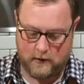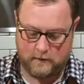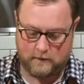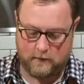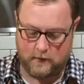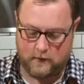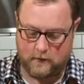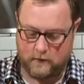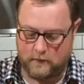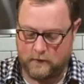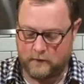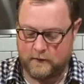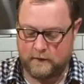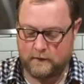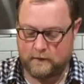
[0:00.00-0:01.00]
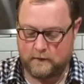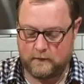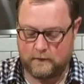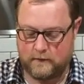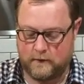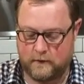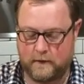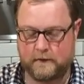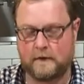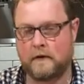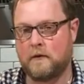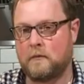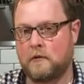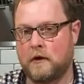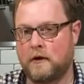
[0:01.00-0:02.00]
So when we do throw this
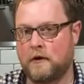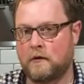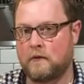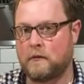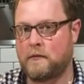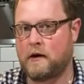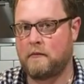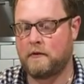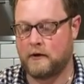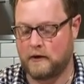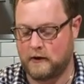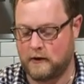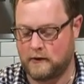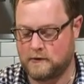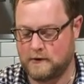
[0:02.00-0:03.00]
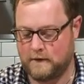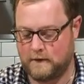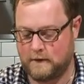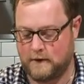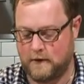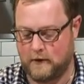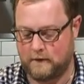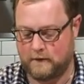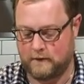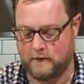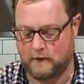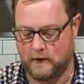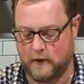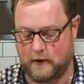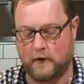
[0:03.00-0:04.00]
into the blender, we're probably going to get just enough
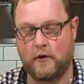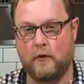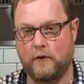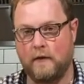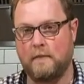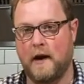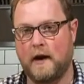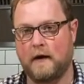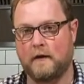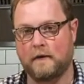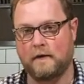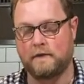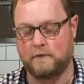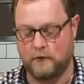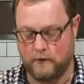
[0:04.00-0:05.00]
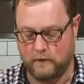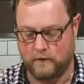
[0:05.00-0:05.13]
to kind of coat the back of the spoon.